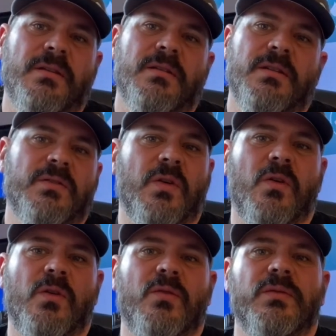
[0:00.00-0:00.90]
is
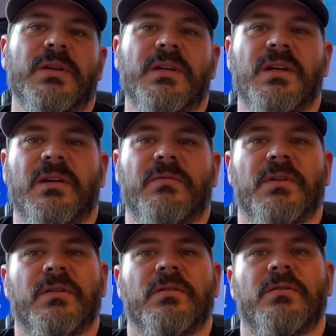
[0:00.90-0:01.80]
only
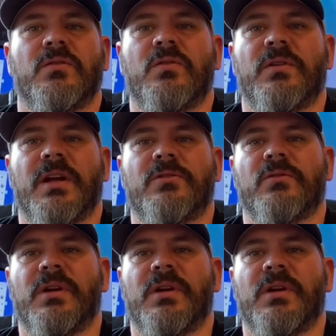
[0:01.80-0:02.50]
given to credentialed